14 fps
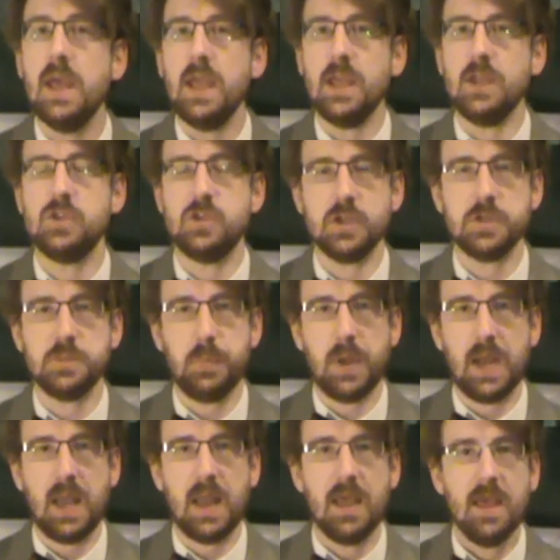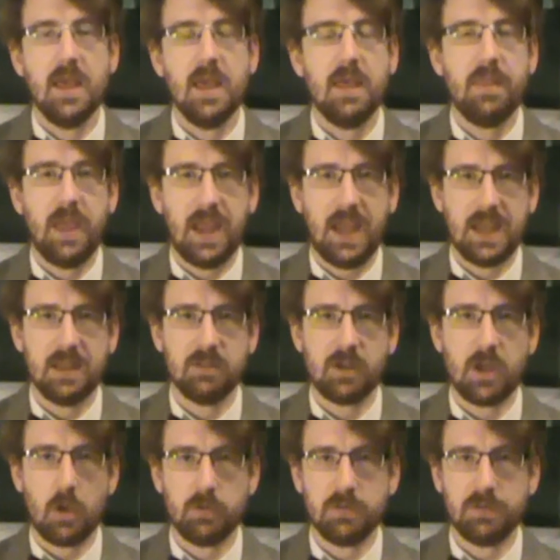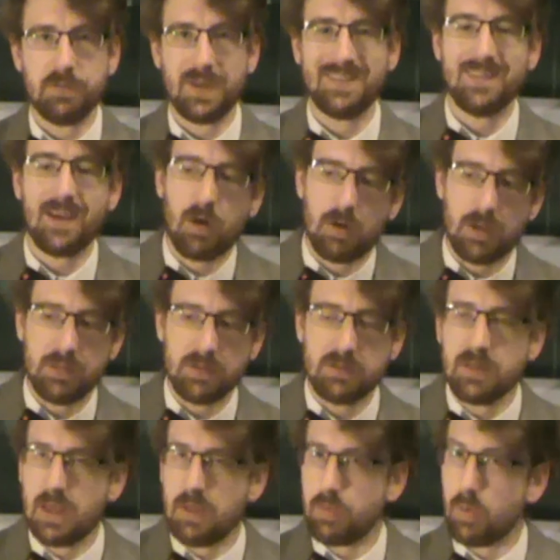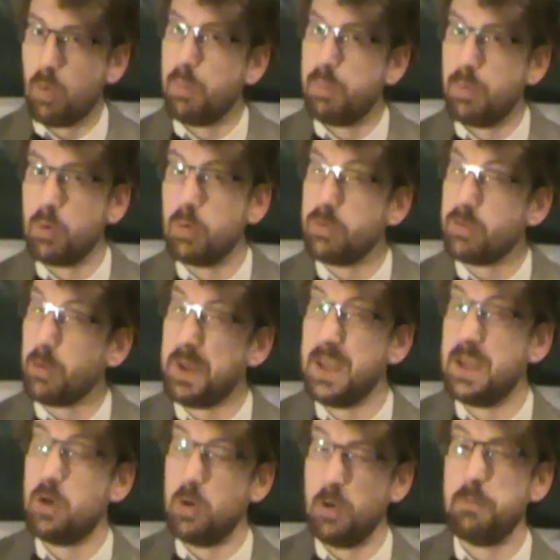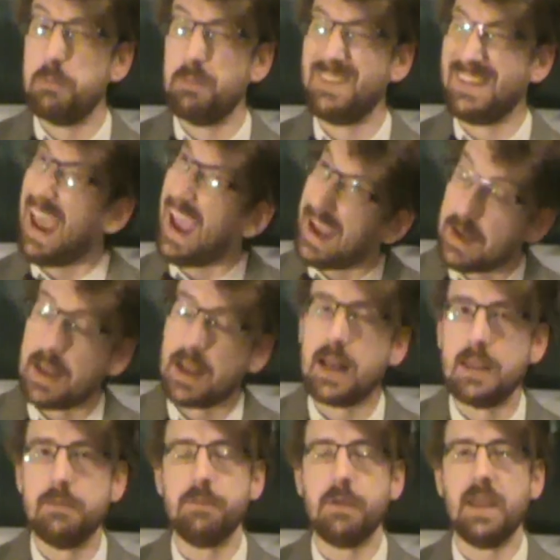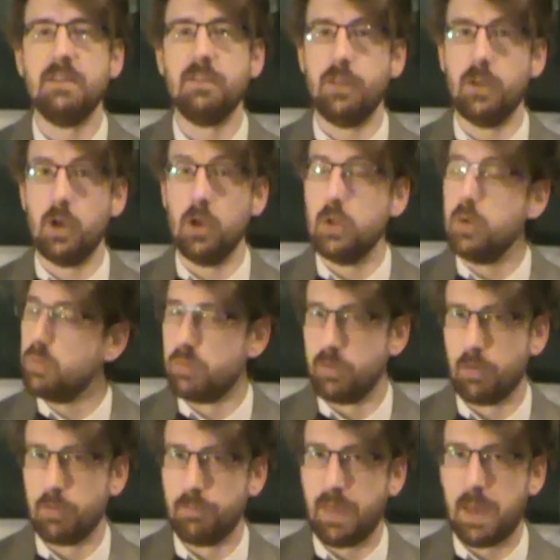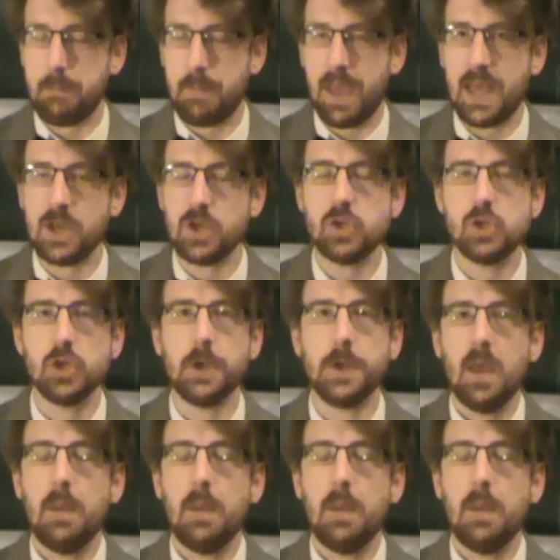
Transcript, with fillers: It's just been that he is going to face either Seth or Braun, so he could technically face the loser of that match.